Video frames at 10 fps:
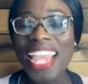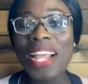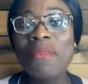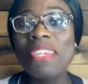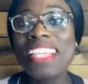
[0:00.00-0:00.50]

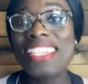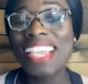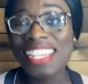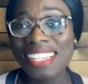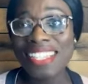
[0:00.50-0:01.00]
and I'll be
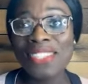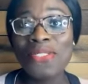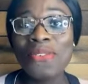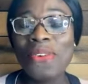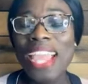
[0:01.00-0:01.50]
excited
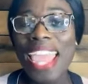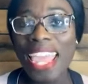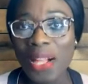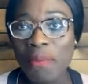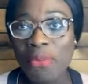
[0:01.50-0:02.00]
to
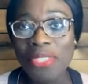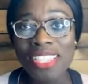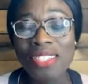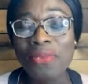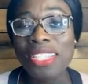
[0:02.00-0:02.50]
help you.
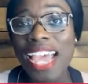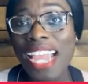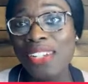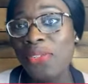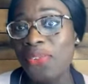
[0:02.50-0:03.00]
This is what
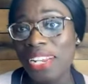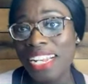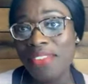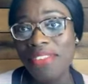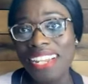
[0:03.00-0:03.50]
I do for a
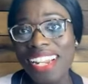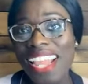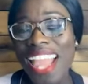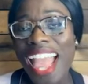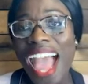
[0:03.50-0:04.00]
living.
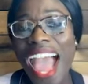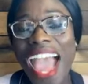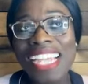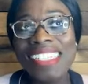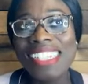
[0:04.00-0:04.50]

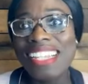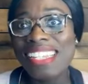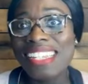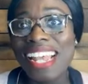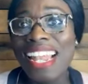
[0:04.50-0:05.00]
I
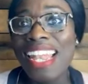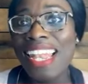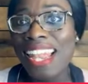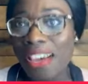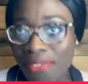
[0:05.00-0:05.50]
just
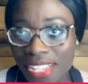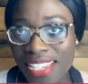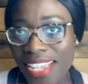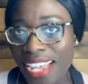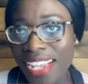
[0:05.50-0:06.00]
love
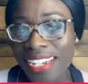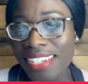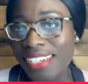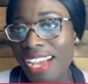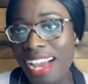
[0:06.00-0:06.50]
it.
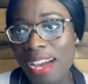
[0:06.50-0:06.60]
And